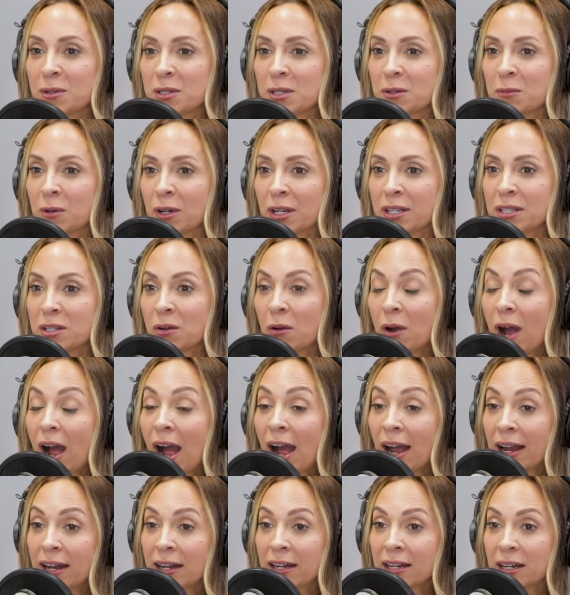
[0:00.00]
wasn't working. So
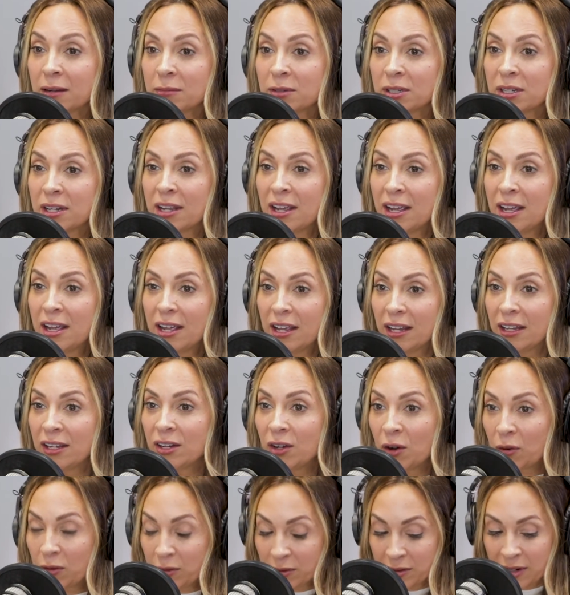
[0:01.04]
I ended up,
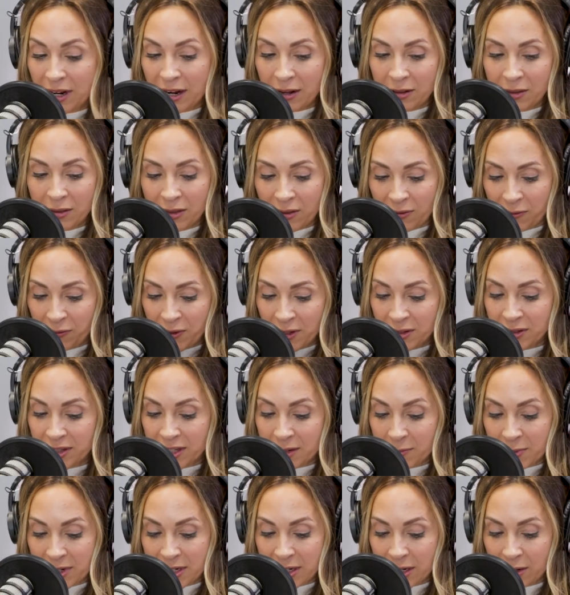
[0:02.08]
the field's
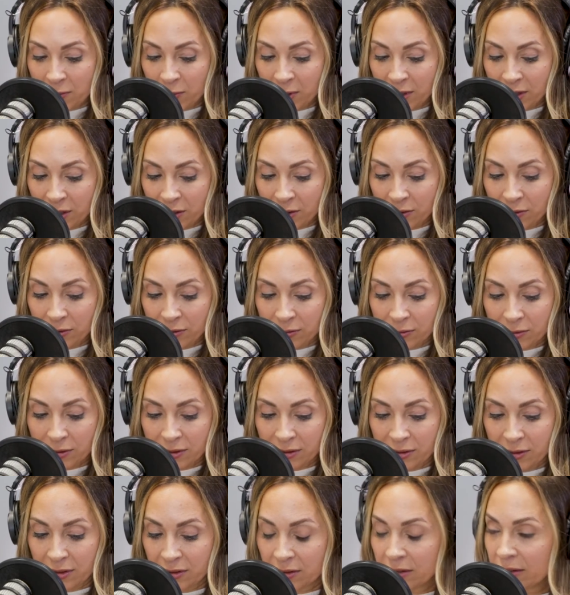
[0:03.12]
limited when you
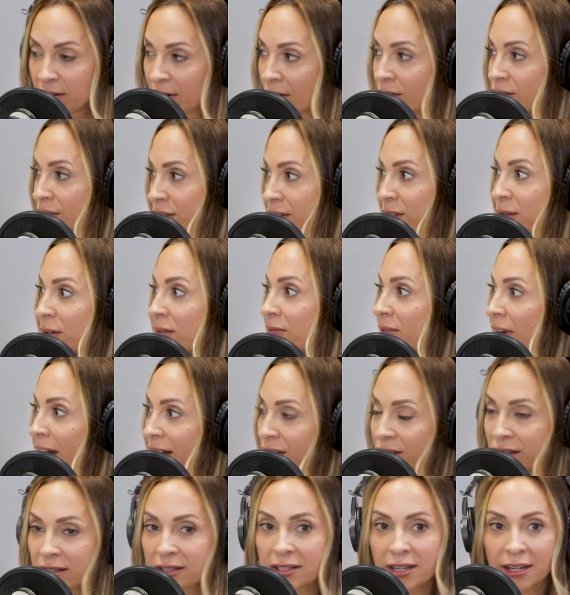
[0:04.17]
are just doing
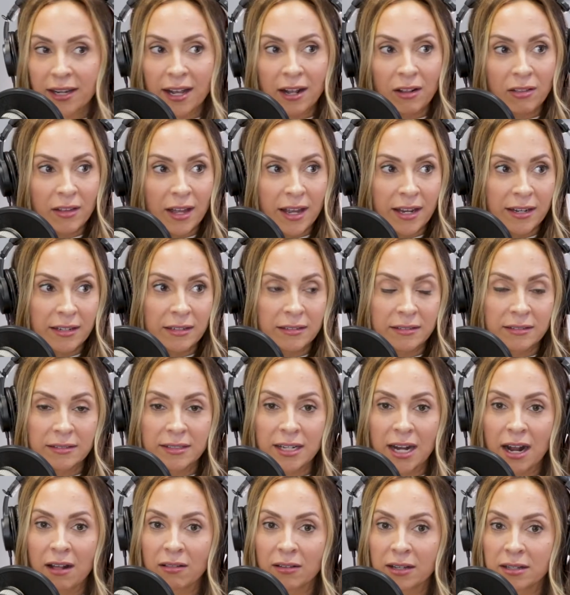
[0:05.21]
fashion. It's like LA,
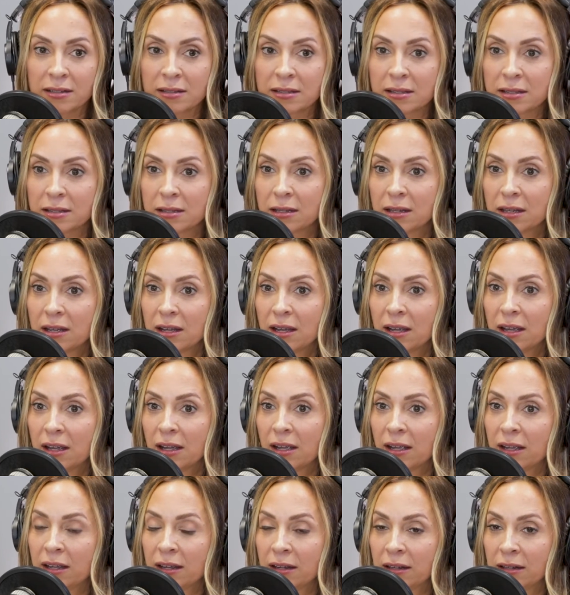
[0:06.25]
Dallas,
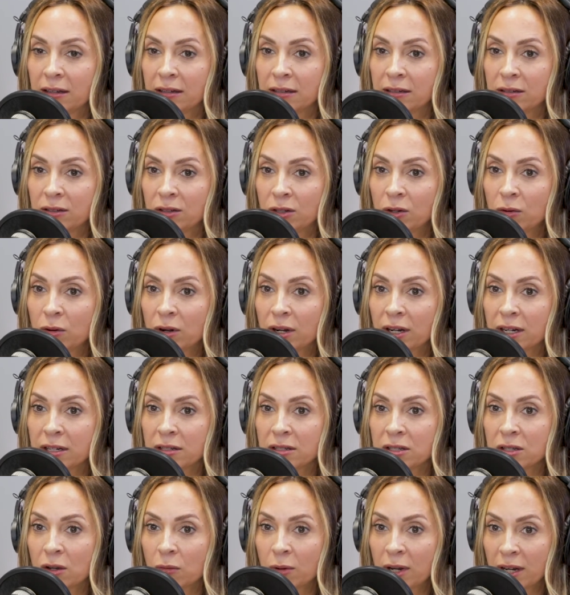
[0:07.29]
and New York.
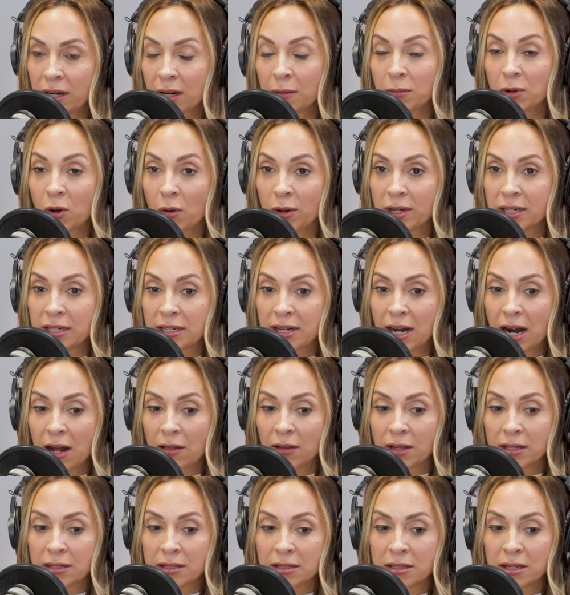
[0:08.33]
And so we ended up going to
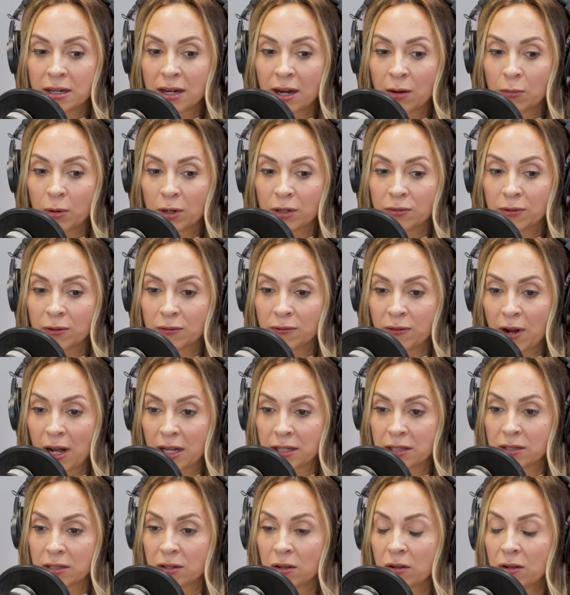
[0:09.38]
Dallas, and I worked for
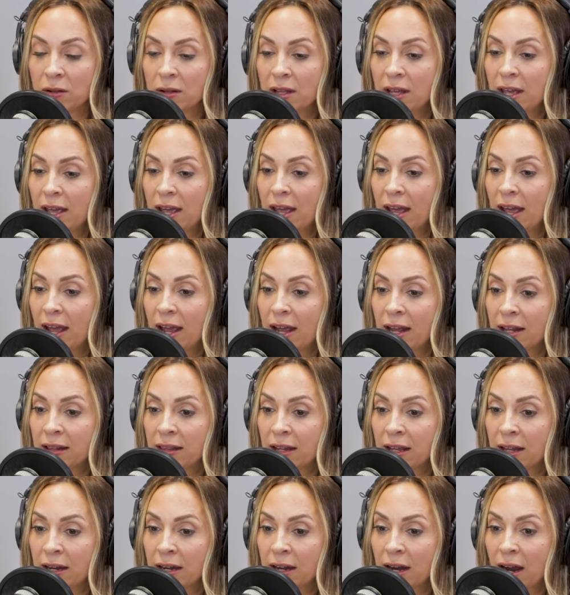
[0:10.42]
Fossil. And
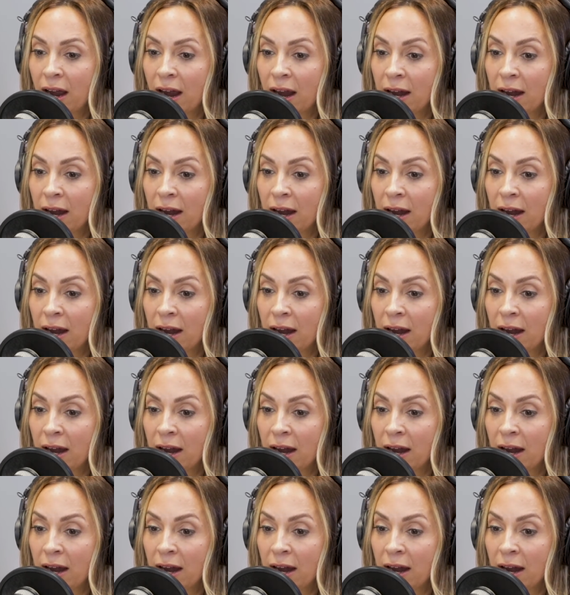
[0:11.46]
then